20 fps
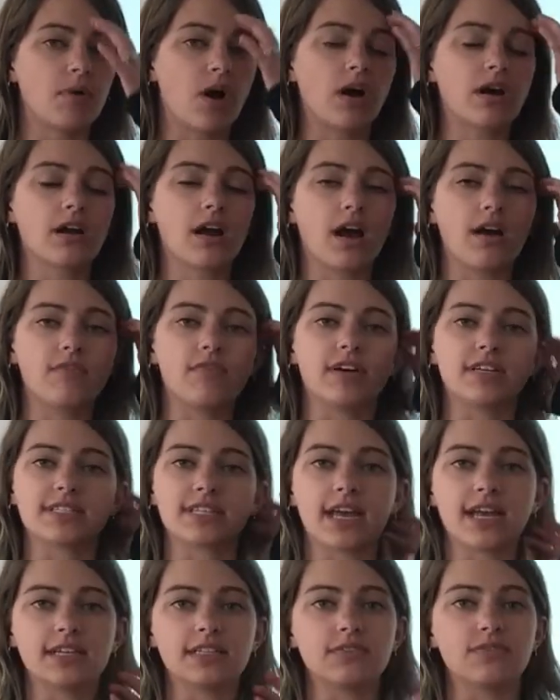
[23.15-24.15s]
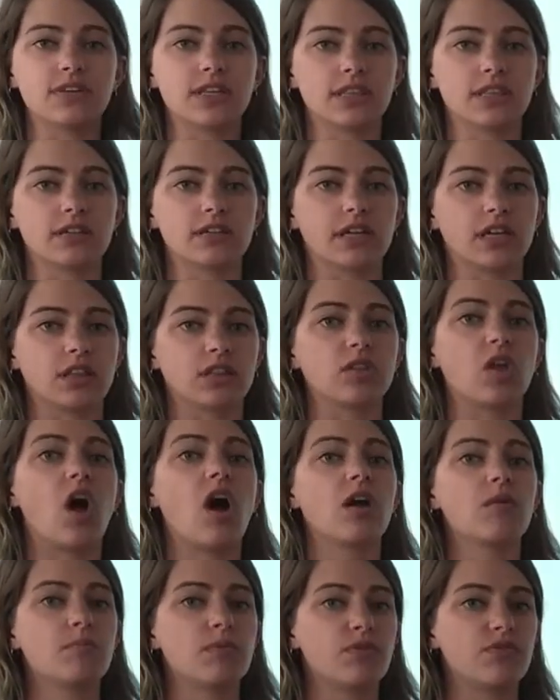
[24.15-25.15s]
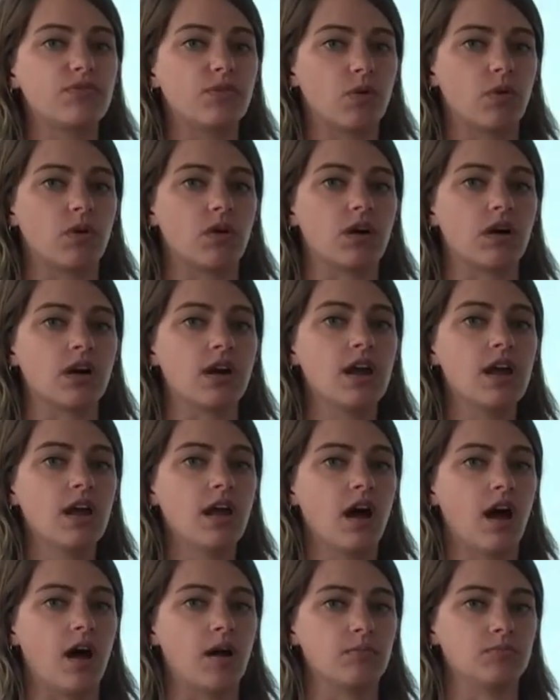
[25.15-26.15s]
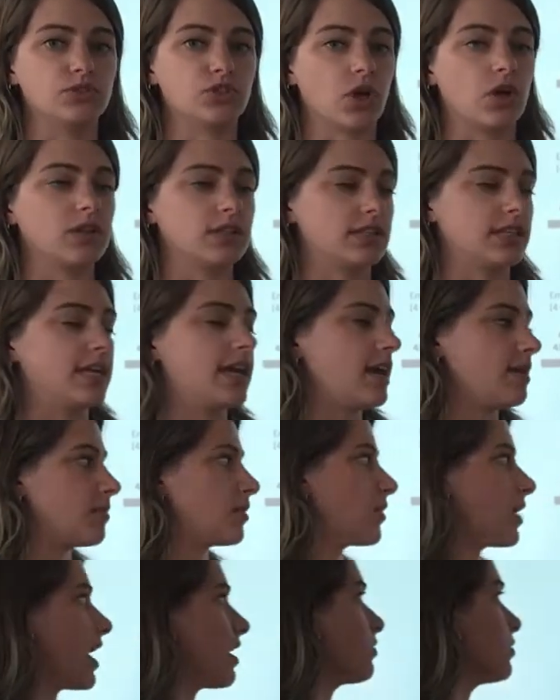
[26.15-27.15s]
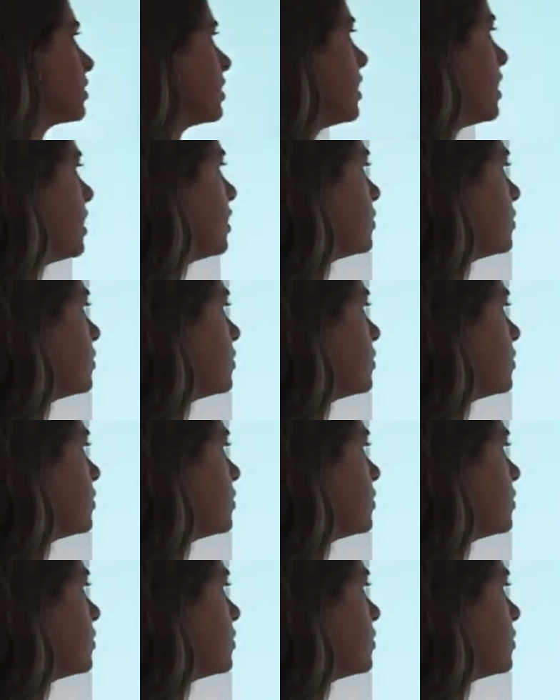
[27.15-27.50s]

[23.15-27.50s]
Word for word: part of a scientific theory long before um, Dalton came around.